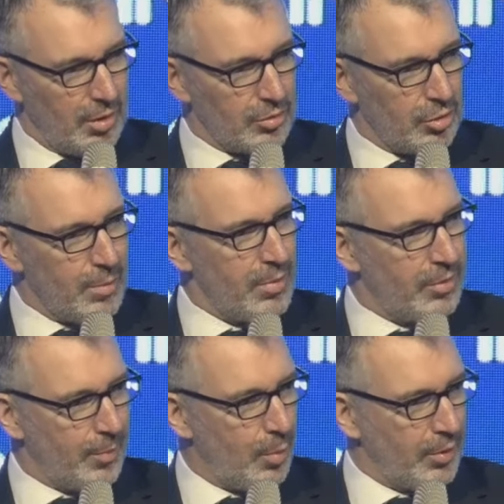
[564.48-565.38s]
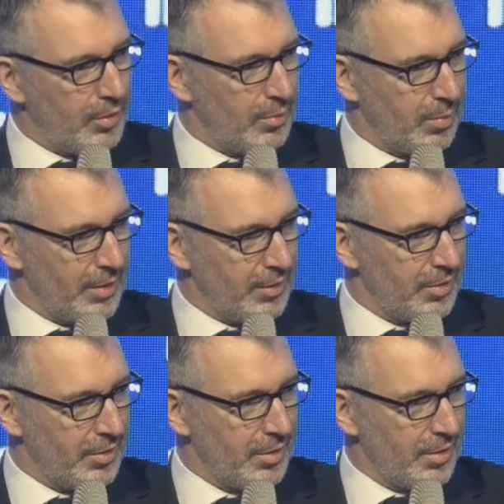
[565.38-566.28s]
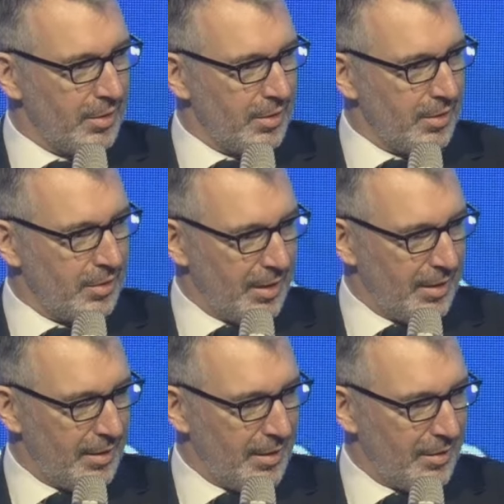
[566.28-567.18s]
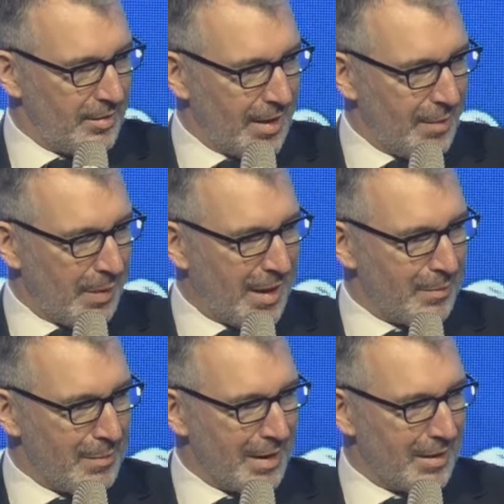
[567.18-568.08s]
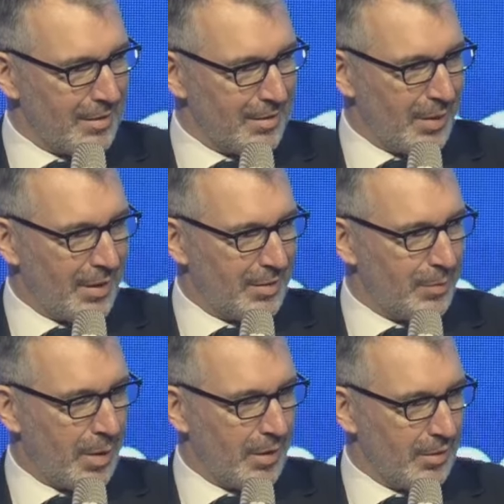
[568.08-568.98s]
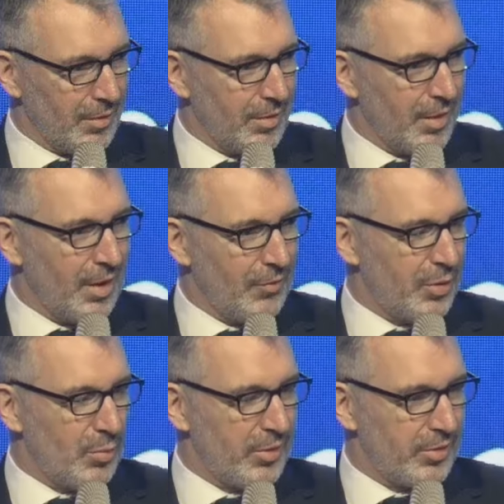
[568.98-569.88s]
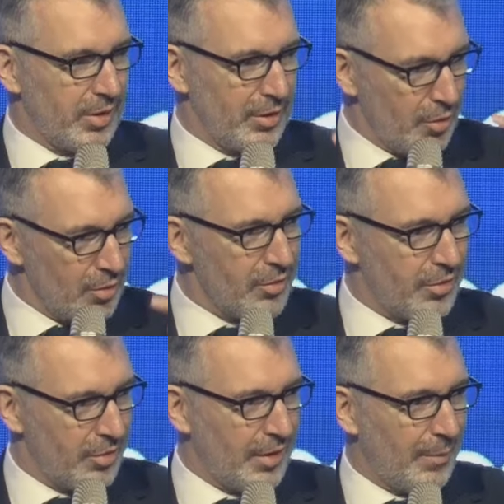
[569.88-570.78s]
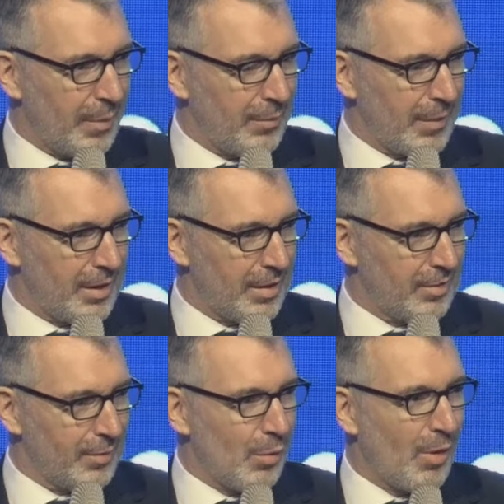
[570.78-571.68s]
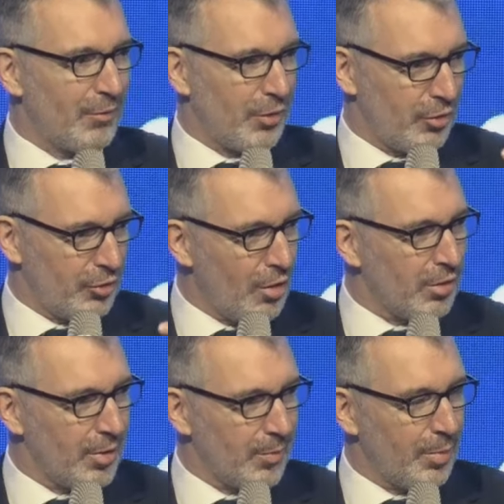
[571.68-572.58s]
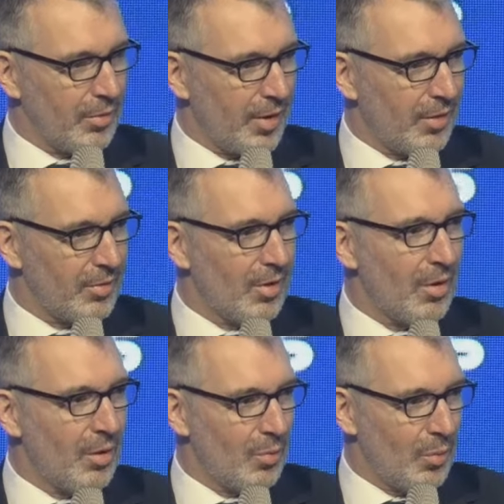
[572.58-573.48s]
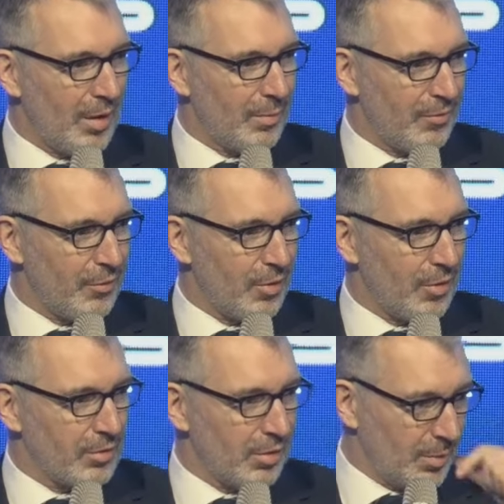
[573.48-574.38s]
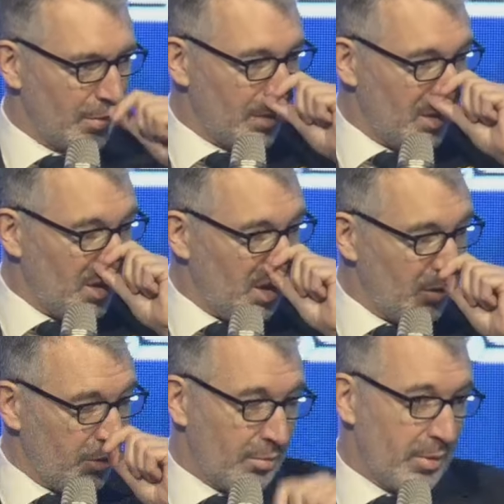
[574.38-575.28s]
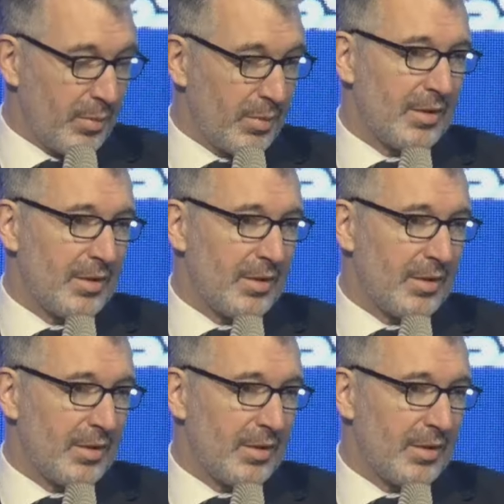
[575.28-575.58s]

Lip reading: October is the point at which the snapback mechanism expires. If you wish to use the snapback mechanism, you have to start the process well before October, and so we would need